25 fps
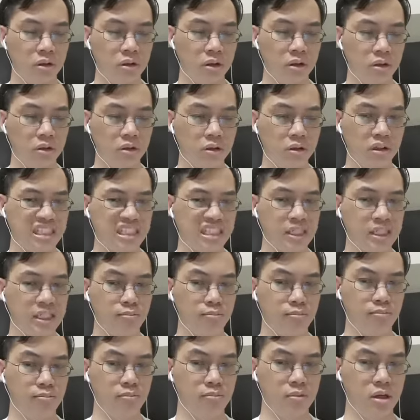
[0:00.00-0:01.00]
uh, does a
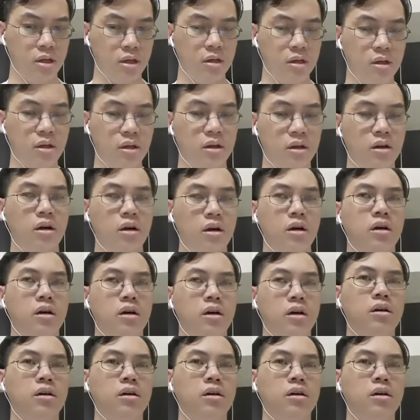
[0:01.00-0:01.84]
ship, uh,